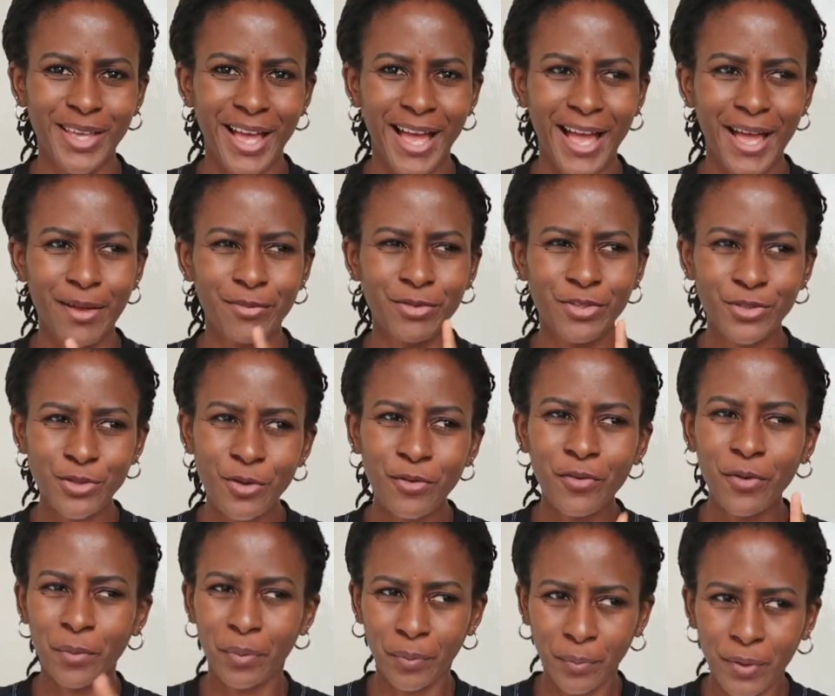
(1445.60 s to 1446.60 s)
I sew
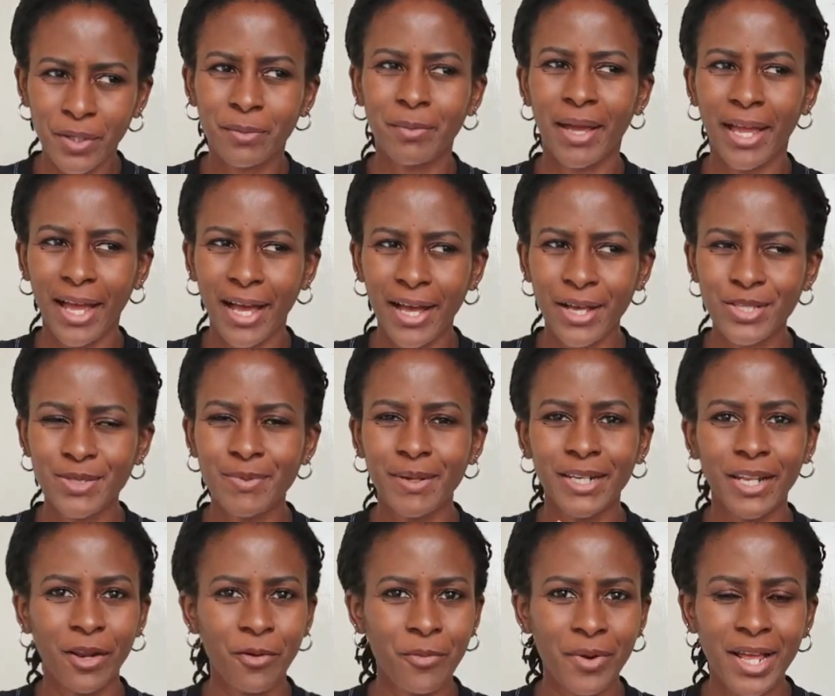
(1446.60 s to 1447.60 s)
for people in my house,
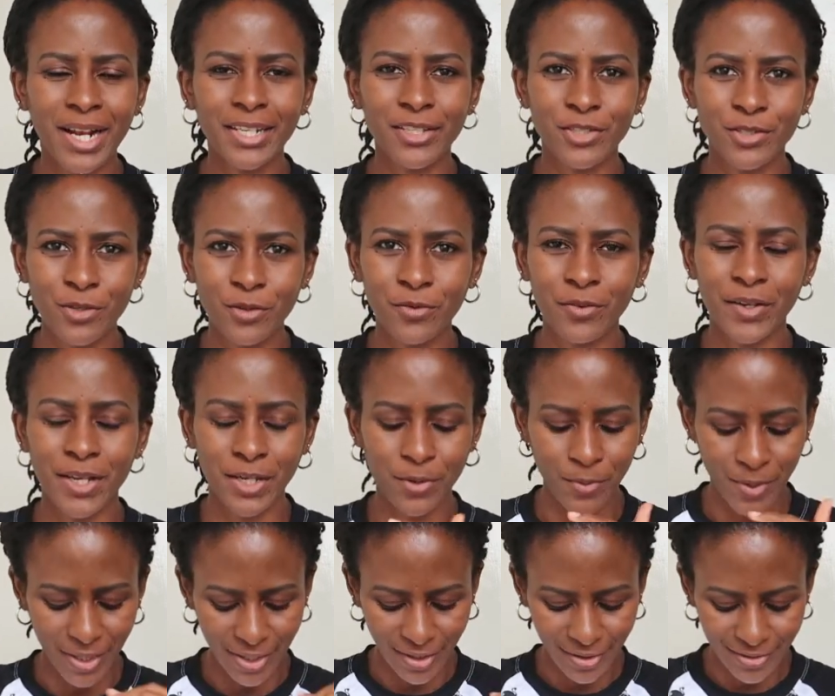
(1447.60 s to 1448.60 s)
but I rarely sew for
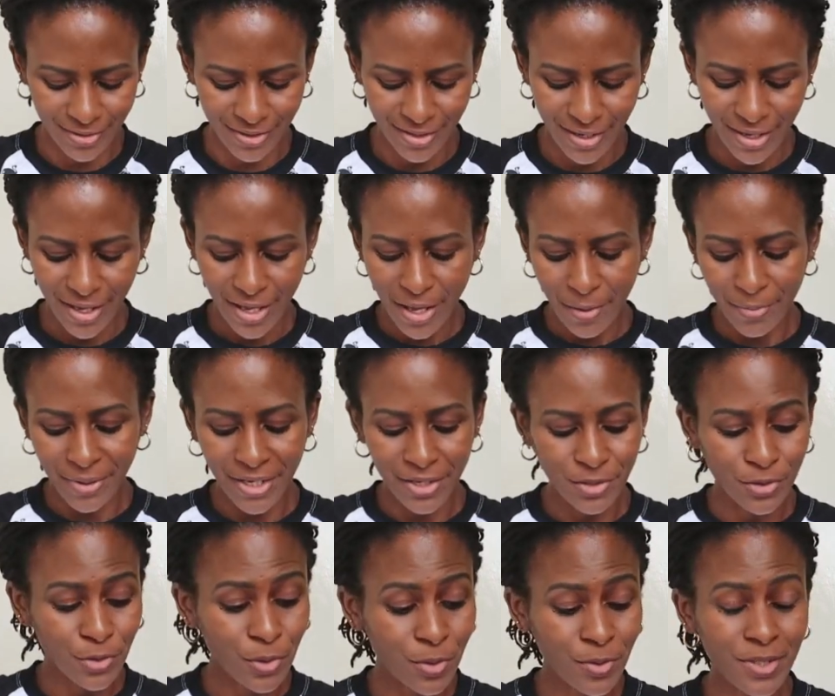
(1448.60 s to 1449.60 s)
anyone else. But I
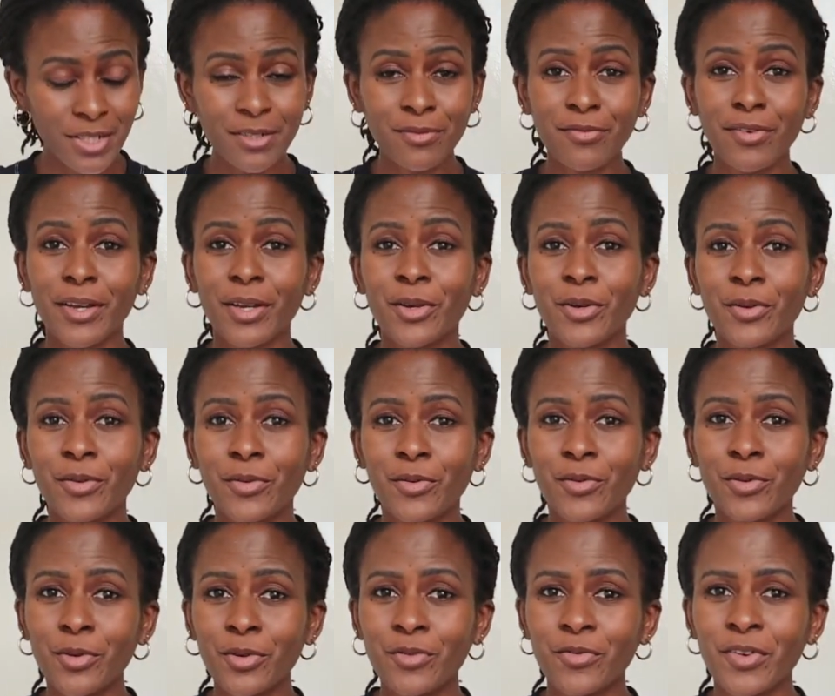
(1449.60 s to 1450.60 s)
sewed it for a
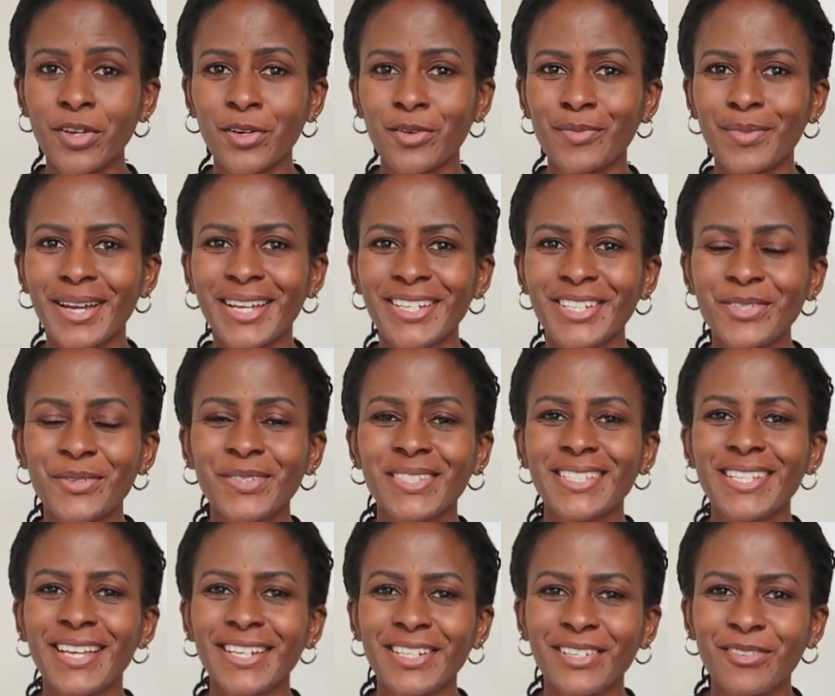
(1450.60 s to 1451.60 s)
good friend of mine. She was
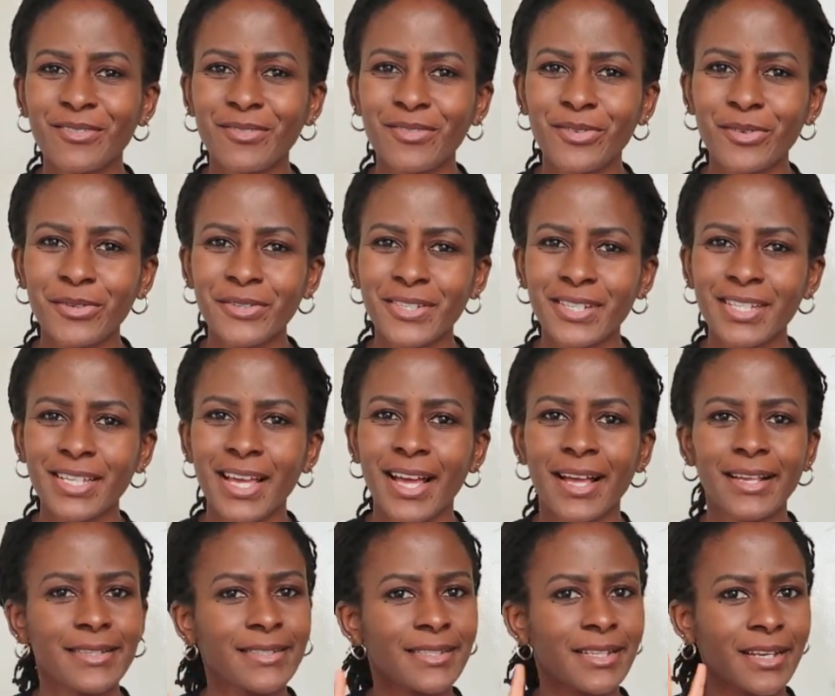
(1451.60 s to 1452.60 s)
turning 40. I
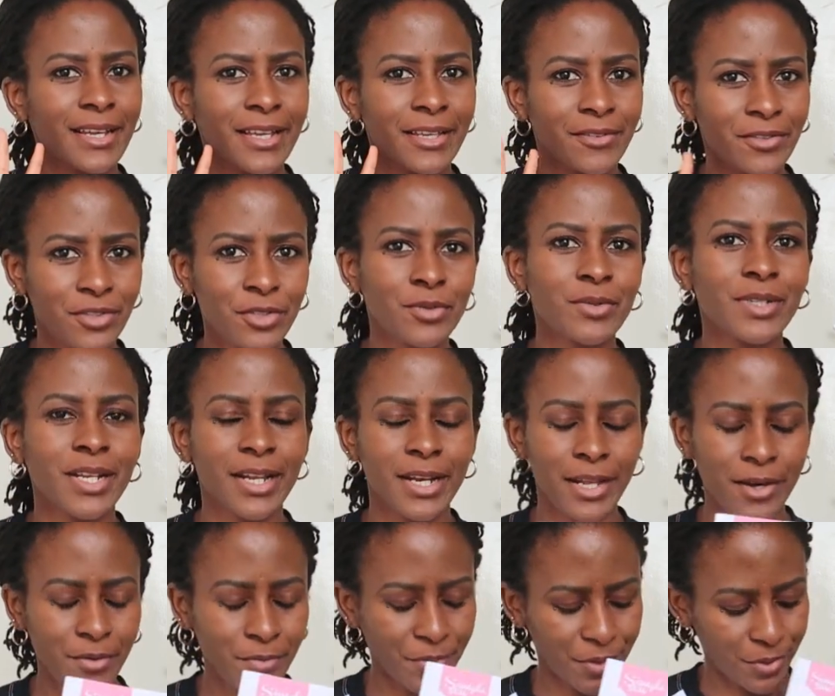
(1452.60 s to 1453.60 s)
asked her if she could
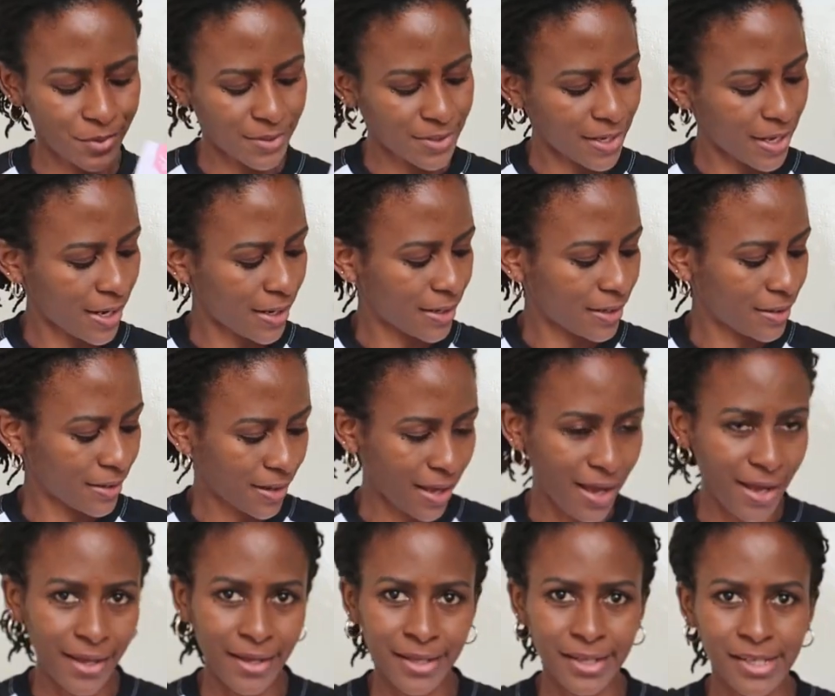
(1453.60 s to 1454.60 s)
allow me to say
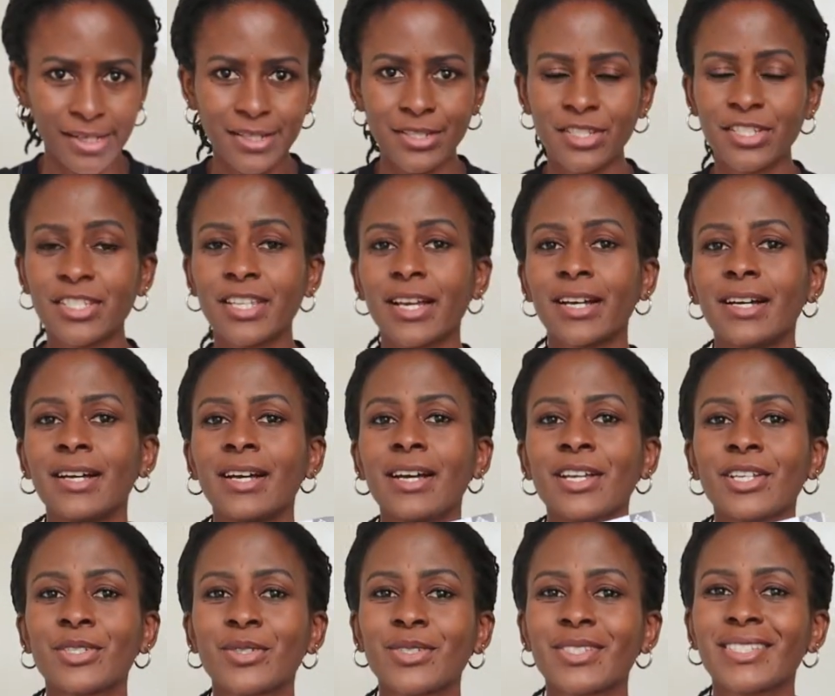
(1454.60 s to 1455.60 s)
her age here.
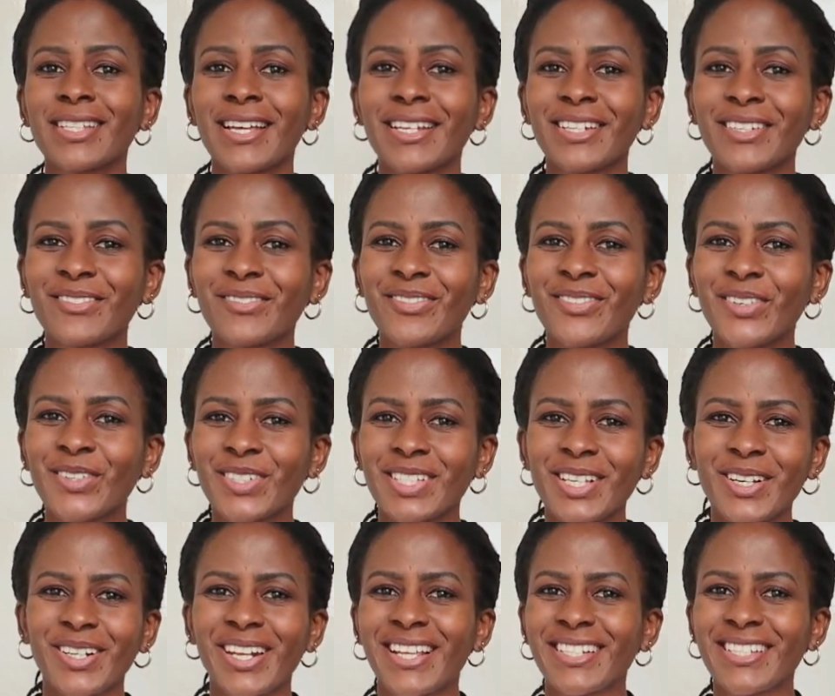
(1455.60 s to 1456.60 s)
She was turning 40.
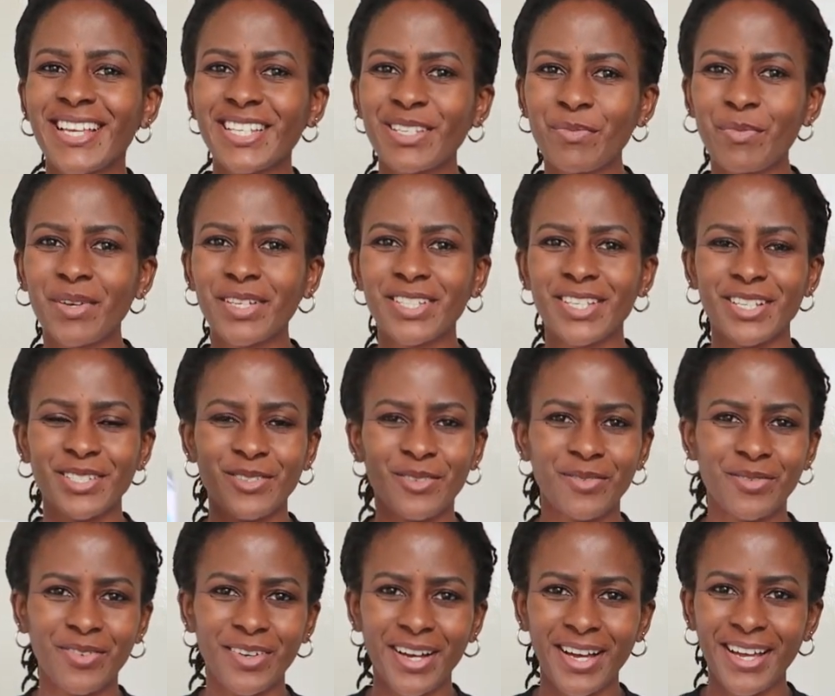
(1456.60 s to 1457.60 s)
I'll attach pictures
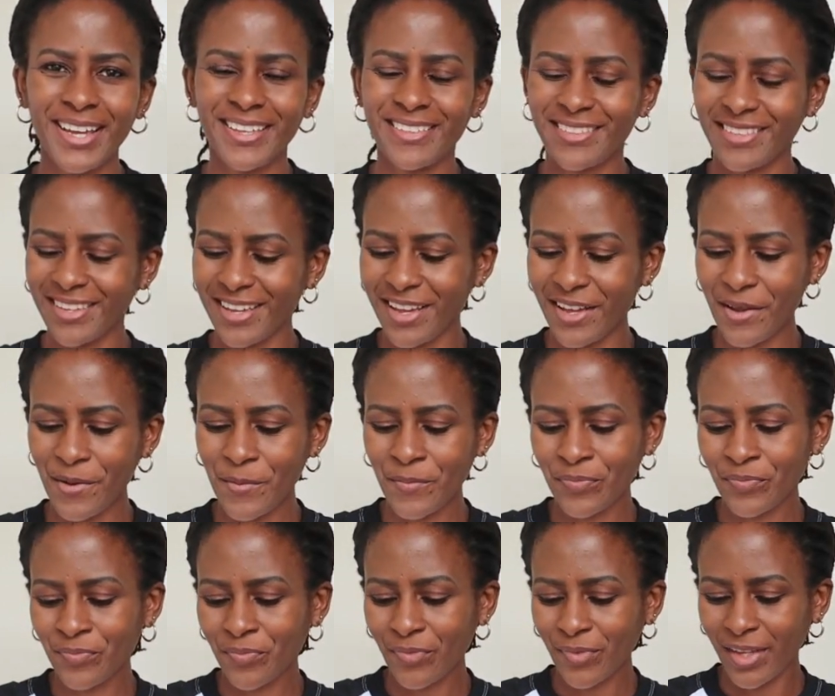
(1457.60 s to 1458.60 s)
of her in there,
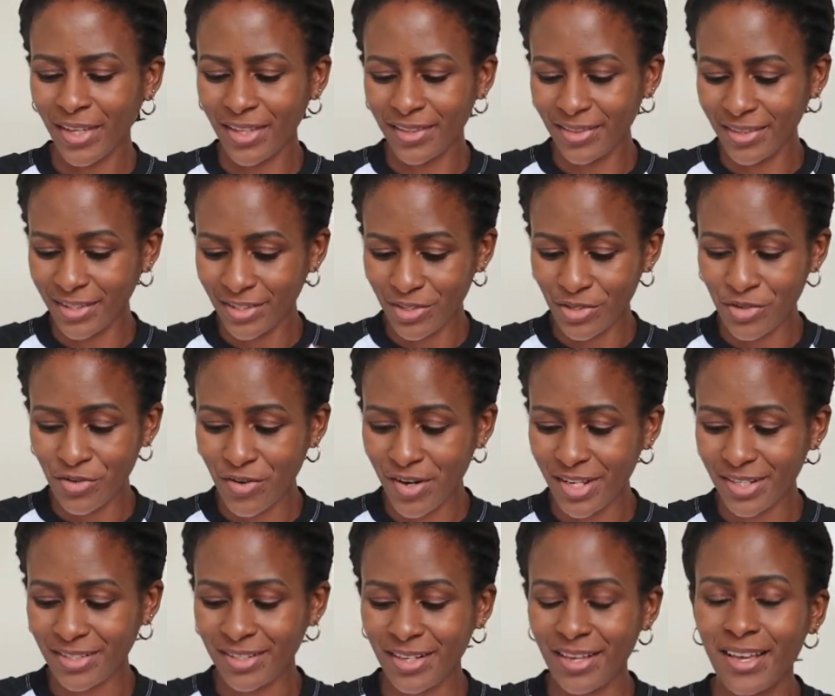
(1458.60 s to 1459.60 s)
in this
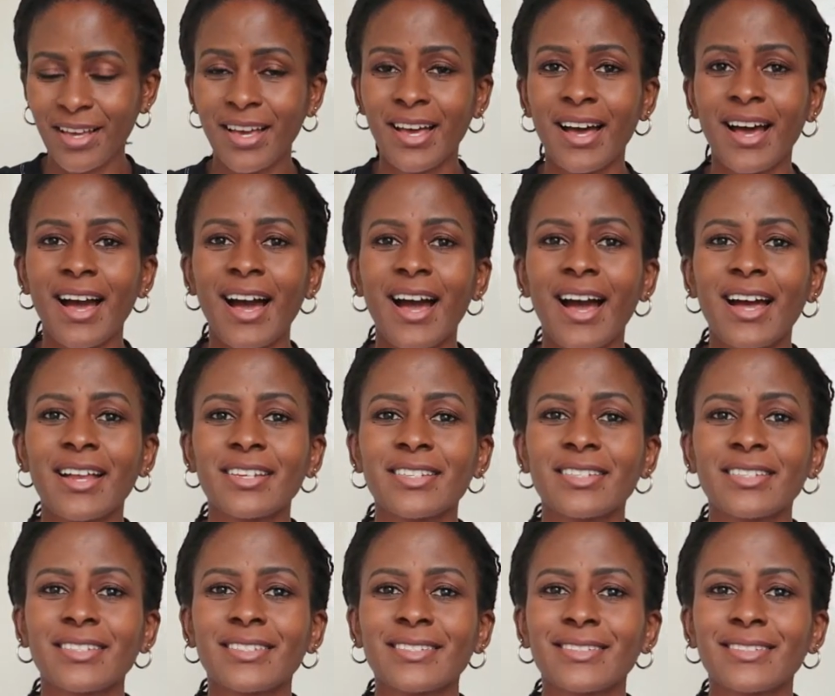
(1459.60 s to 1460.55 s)
dress. And